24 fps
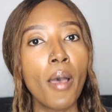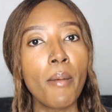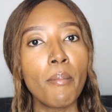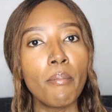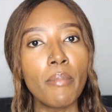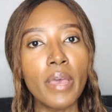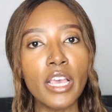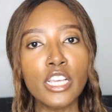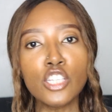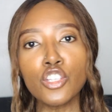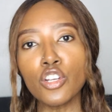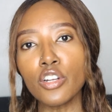
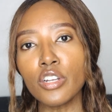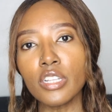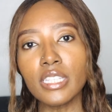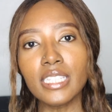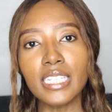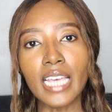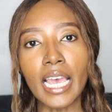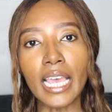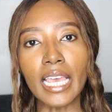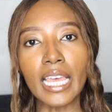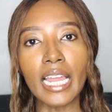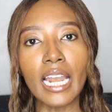make sure to
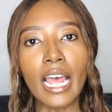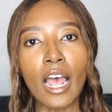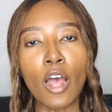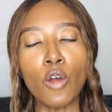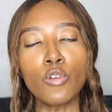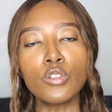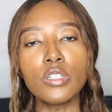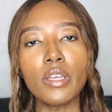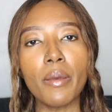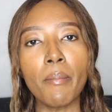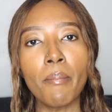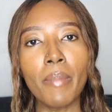check it
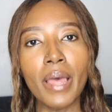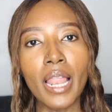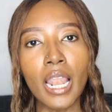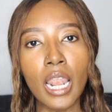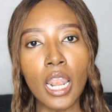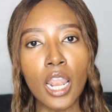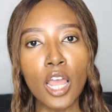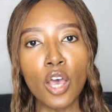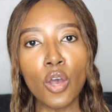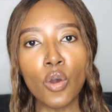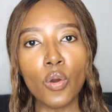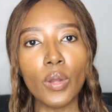out
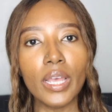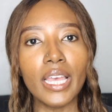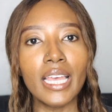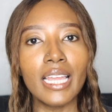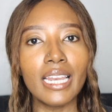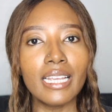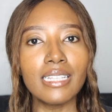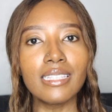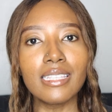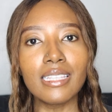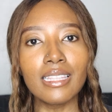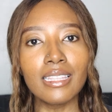below. It
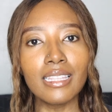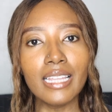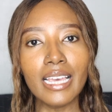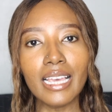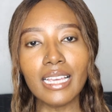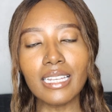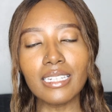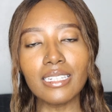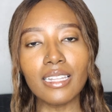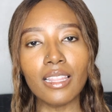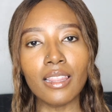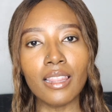is
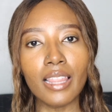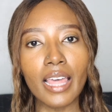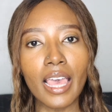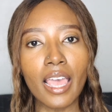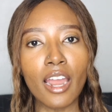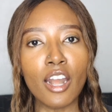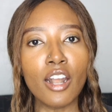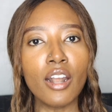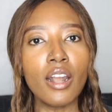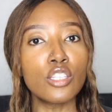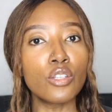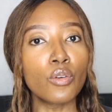linked
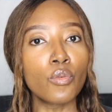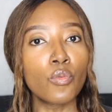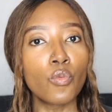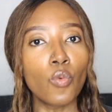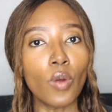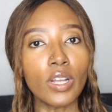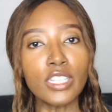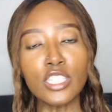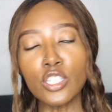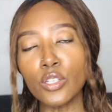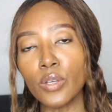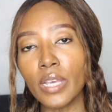there. So
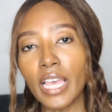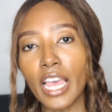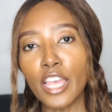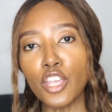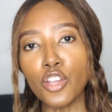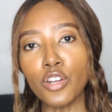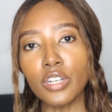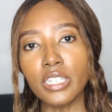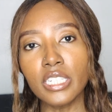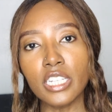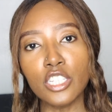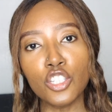once you get
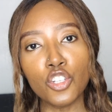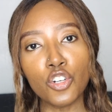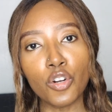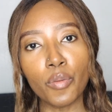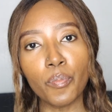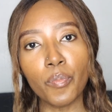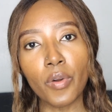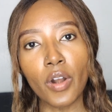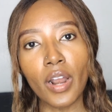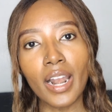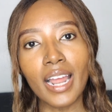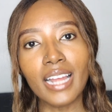your digital
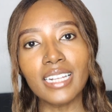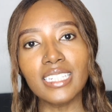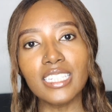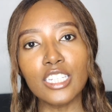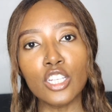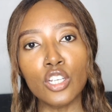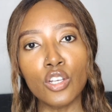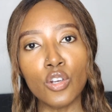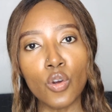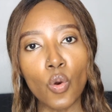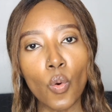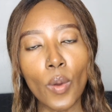
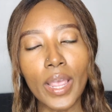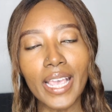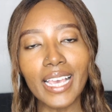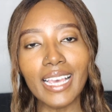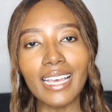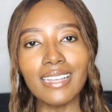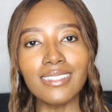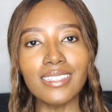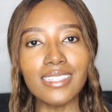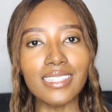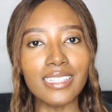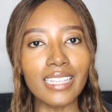product going
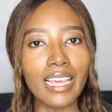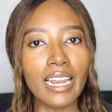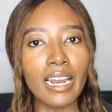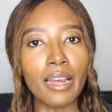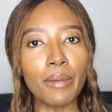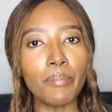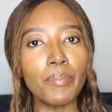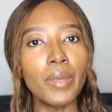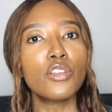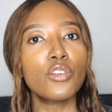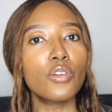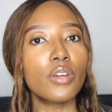and set
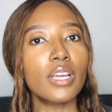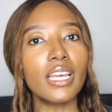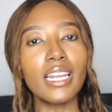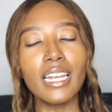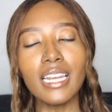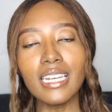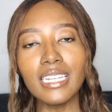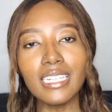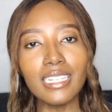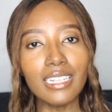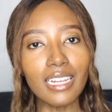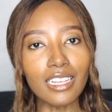up, you're going
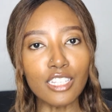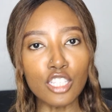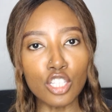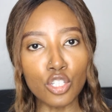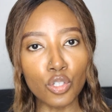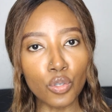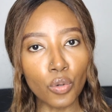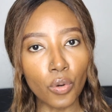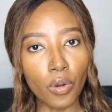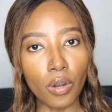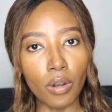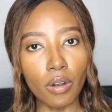to need a
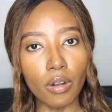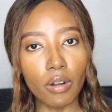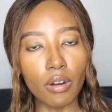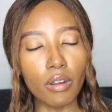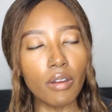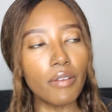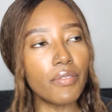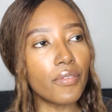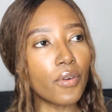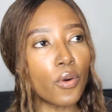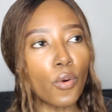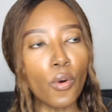store.
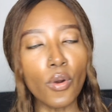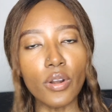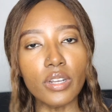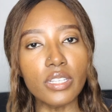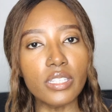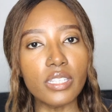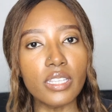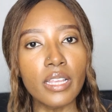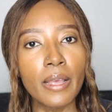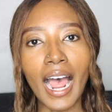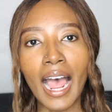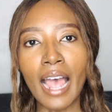Of
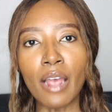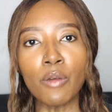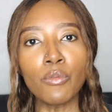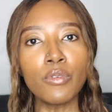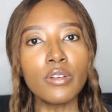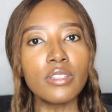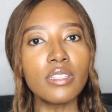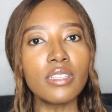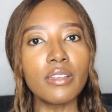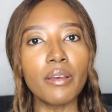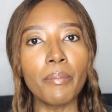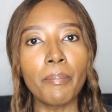course, I
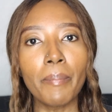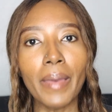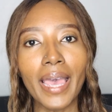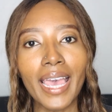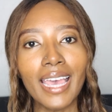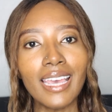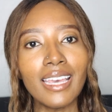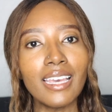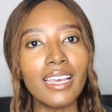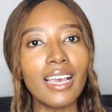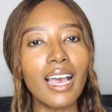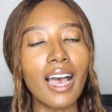was
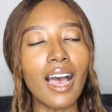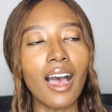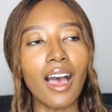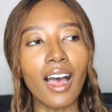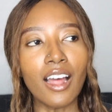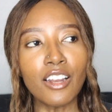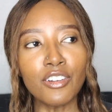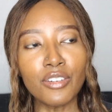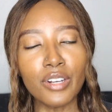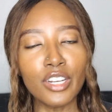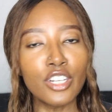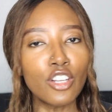paying
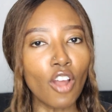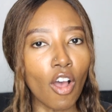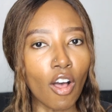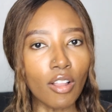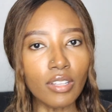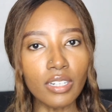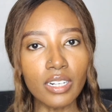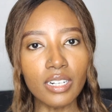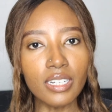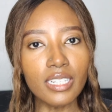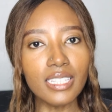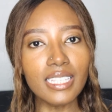
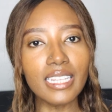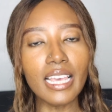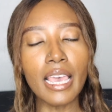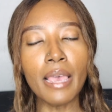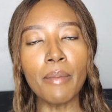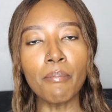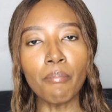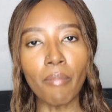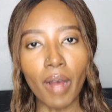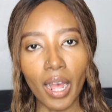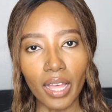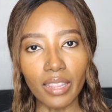$100 a
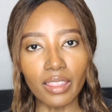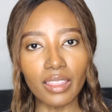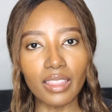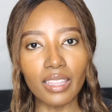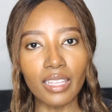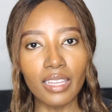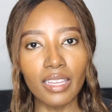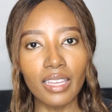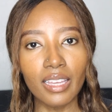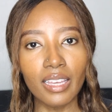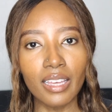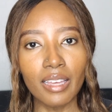month
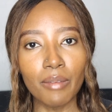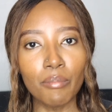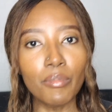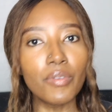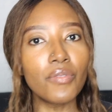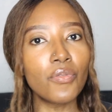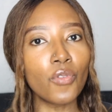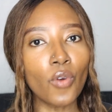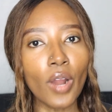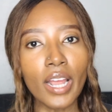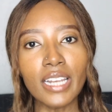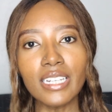
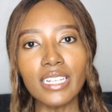before I